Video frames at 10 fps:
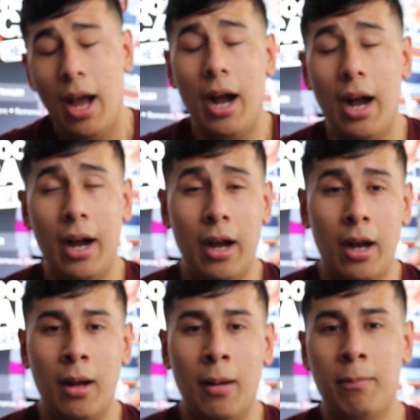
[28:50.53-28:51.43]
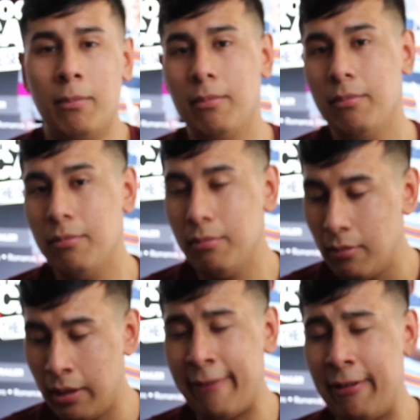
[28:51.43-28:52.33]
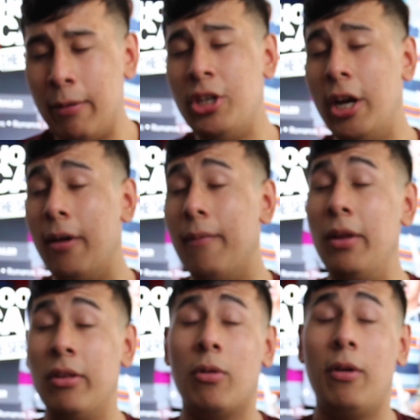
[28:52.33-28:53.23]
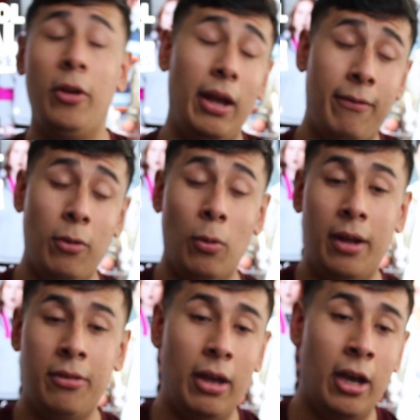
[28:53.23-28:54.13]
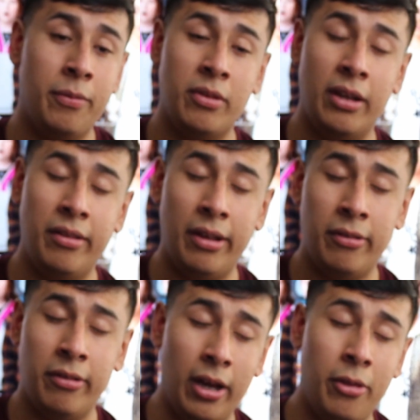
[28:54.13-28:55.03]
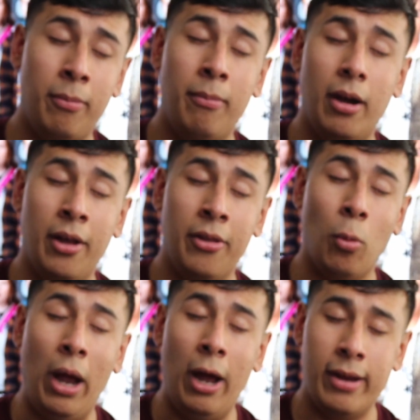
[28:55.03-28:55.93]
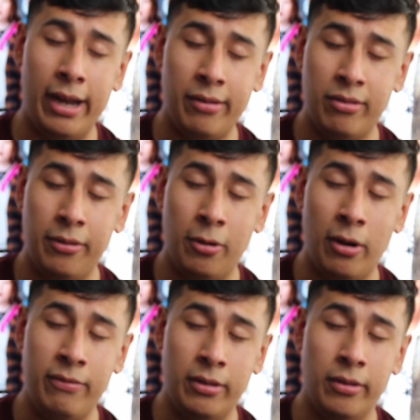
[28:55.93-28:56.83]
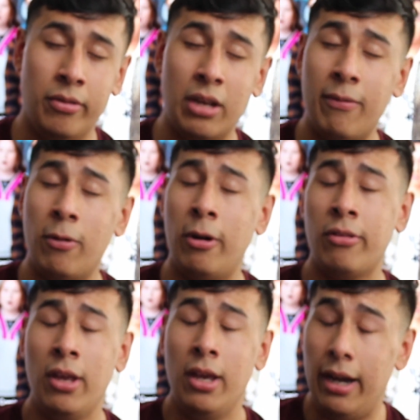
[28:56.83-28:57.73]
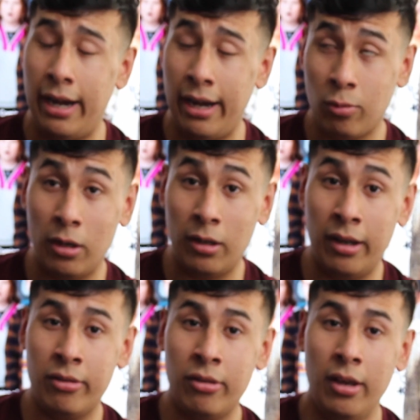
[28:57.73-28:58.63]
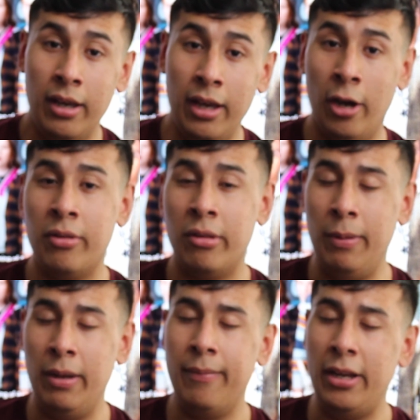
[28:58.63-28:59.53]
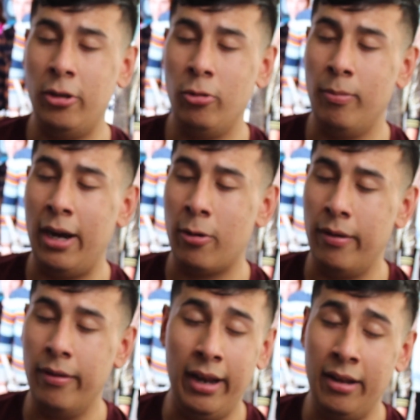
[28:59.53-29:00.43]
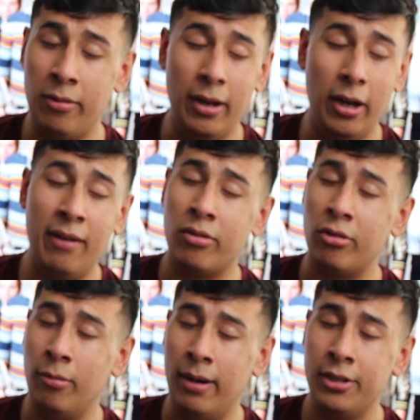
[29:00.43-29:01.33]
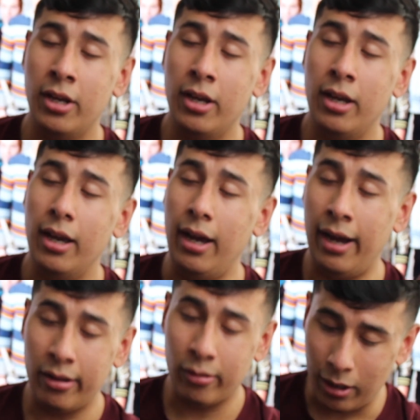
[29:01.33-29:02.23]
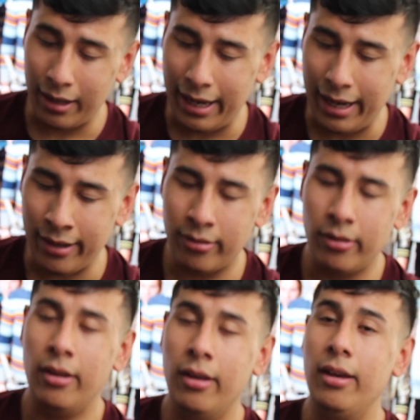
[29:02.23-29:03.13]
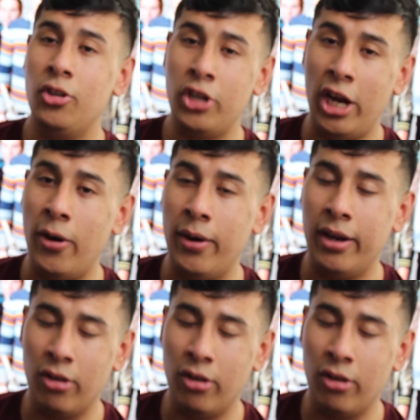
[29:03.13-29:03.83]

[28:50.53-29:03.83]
Like, favorite, share of this review if you want to. It helps us get us out there to other Wildcats out there who have yet to discover us, as well as it helps us beat up that YouTube algorithm that hates me ever so much, as well as sharing is